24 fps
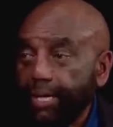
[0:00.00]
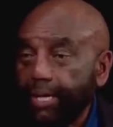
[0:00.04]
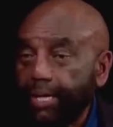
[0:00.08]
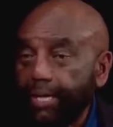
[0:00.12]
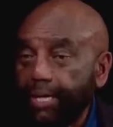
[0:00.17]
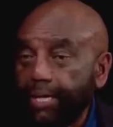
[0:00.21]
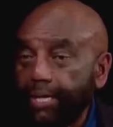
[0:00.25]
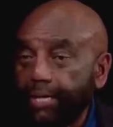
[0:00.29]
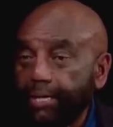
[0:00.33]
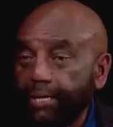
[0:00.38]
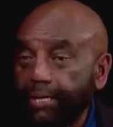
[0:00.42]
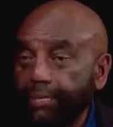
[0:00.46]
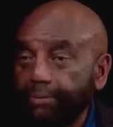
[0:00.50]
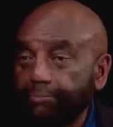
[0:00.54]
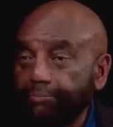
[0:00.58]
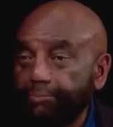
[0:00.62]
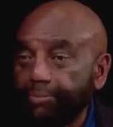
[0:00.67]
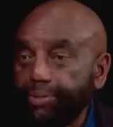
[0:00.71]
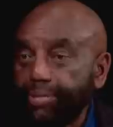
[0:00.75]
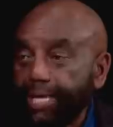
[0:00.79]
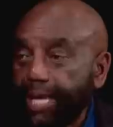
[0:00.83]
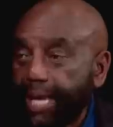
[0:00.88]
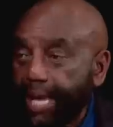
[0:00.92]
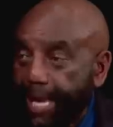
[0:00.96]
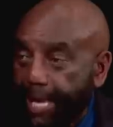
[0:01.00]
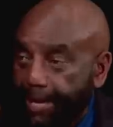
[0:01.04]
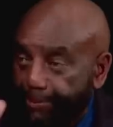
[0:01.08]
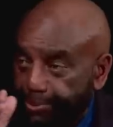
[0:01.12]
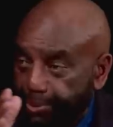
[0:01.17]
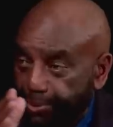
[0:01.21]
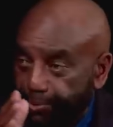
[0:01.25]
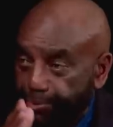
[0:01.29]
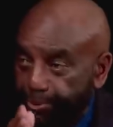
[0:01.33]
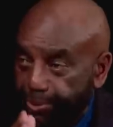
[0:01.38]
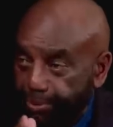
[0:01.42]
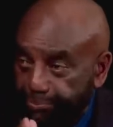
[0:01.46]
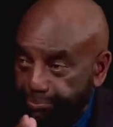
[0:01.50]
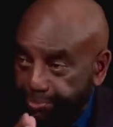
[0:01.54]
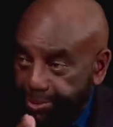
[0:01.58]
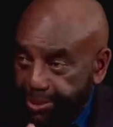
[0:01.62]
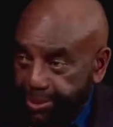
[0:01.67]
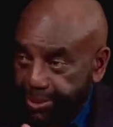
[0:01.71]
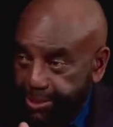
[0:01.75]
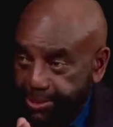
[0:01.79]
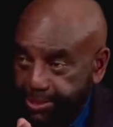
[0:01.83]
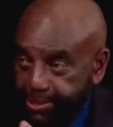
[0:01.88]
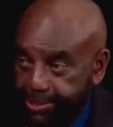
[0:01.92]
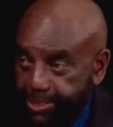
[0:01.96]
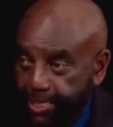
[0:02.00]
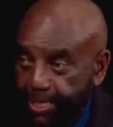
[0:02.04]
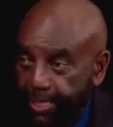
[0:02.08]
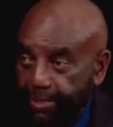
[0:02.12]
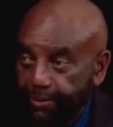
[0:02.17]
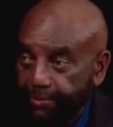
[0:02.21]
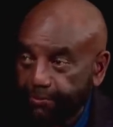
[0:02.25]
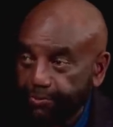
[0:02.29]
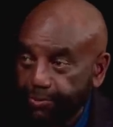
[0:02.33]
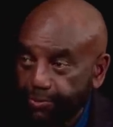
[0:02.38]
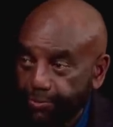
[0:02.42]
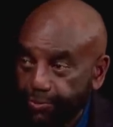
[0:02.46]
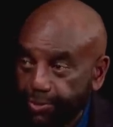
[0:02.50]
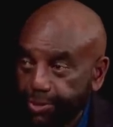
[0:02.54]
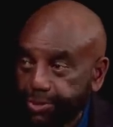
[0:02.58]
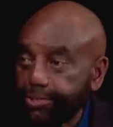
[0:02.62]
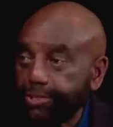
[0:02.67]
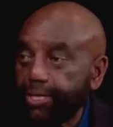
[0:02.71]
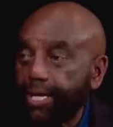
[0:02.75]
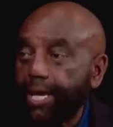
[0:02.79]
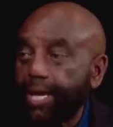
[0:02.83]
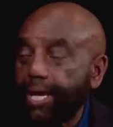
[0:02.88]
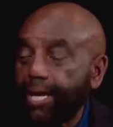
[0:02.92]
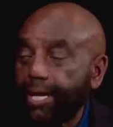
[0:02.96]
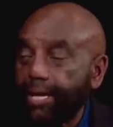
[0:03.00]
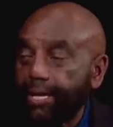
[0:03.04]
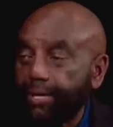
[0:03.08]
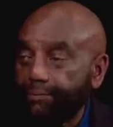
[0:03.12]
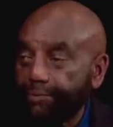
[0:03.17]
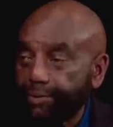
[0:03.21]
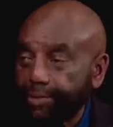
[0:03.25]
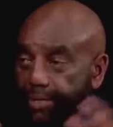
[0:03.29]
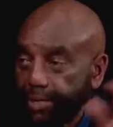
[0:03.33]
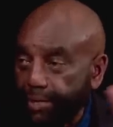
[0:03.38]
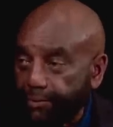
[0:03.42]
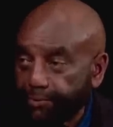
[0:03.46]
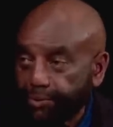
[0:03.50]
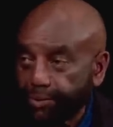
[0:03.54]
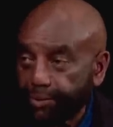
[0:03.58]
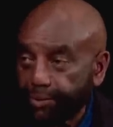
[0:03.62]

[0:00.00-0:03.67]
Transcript: and be happy with being self and what you have and never